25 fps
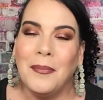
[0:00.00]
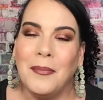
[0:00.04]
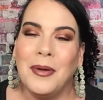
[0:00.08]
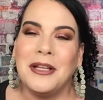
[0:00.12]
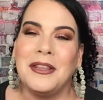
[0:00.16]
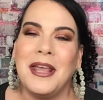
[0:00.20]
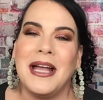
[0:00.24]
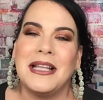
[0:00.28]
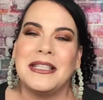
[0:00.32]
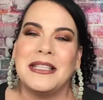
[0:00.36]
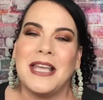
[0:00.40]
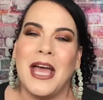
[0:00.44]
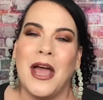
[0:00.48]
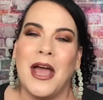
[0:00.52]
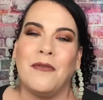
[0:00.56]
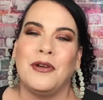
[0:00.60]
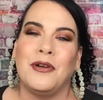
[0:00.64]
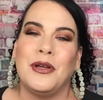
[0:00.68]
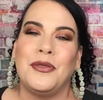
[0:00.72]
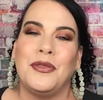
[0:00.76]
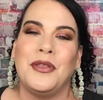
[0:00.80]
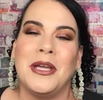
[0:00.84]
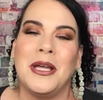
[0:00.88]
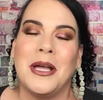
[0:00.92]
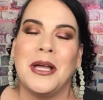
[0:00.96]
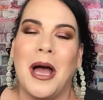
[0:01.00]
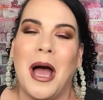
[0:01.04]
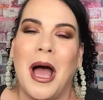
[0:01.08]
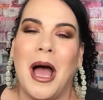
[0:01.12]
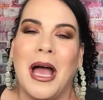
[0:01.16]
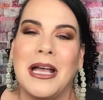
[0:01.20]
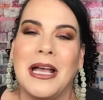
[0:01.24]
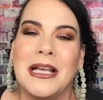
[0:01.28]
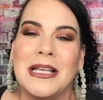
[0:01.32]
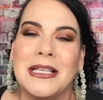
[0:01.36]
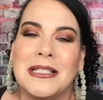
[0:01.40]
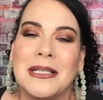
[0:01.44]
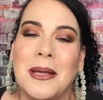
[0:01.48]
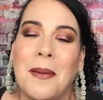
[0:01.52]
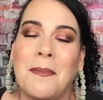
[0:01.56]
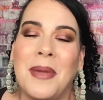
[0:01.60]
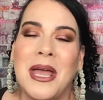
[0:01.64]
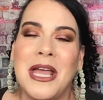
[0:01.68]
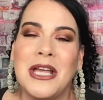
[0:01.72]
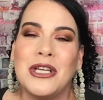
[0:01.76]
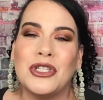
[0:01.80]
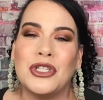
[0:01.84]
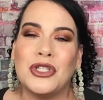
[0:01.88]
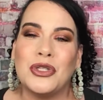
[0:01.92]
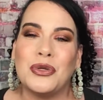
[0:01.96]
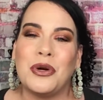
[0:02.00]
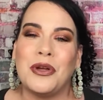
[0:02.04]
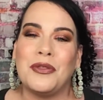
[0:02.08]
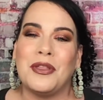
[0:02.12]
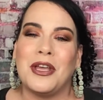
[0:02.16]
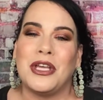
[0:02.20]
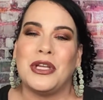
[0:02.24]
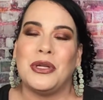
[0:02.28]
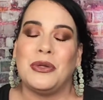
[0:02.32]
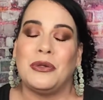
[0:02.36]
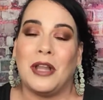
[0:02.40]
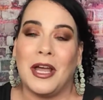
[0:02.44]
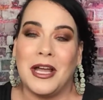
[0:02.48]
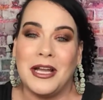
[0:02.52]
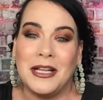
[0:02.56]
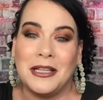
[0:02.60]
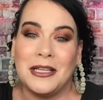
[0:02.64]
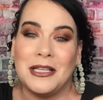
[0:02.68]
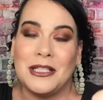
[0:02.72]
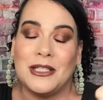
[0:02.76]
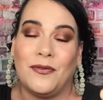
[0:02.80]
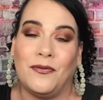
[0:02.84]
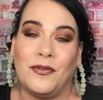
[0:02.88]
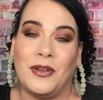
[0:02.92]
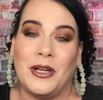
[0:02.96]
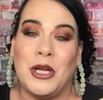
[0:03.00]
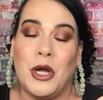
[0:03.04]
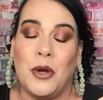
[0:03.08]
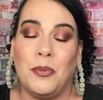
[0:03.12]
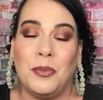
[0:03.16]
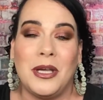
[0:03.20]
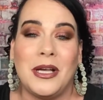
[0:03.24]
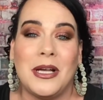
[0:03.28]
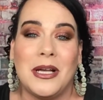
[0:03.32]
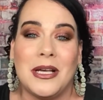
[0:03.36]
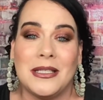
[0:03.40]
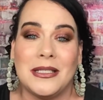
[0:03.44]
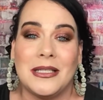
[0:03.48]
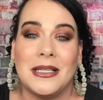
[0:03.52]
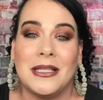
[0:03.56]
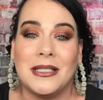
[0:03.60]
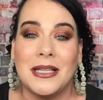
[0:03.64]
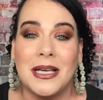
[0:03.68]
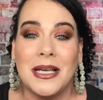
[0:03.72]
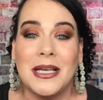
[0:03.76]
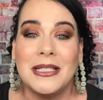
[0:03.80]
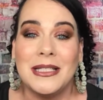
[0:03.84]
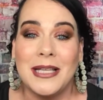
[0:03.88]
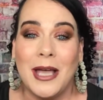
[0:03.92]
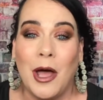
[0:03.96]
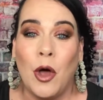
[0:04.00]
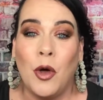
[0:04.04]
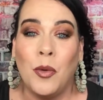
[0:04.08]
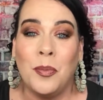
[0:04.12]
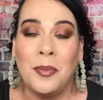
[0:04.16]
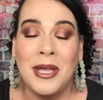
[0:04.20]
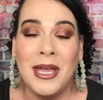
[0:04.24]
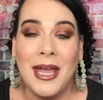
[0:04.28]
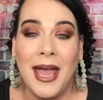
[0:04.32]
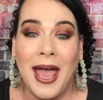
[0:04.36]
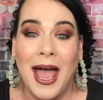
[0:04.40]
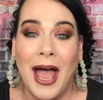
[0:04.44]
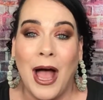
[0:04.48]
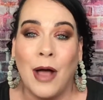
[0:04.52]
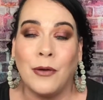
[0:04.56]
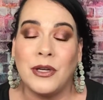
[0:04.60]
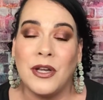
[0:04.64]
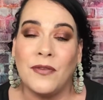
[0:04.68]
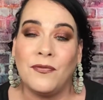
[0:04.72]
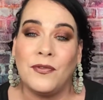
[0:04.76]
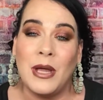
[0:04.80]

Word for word: But that's everything, guys. Make sure that you like this video because it does help me out.